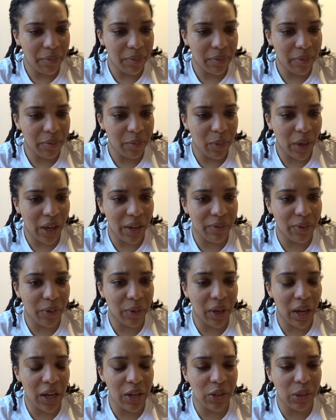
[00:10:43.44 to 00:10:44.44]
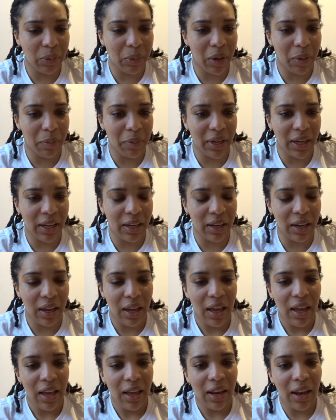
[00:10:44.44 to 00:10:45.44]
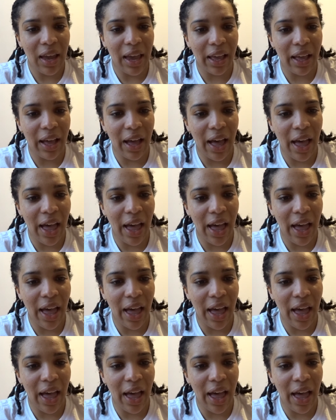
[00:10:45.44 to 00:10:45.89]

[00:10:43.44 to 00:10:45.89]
My vocational well-being, like